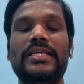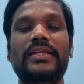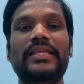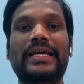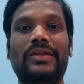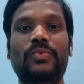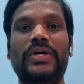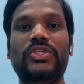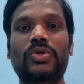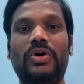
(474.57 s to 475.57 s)
the
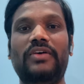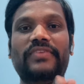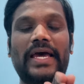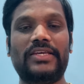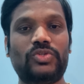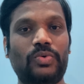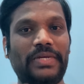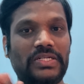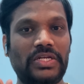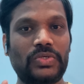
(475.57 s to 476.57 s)
conversion of
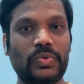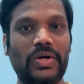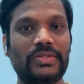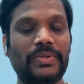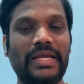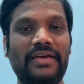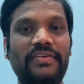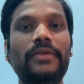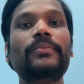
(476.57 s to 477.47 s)
isometric to orthographic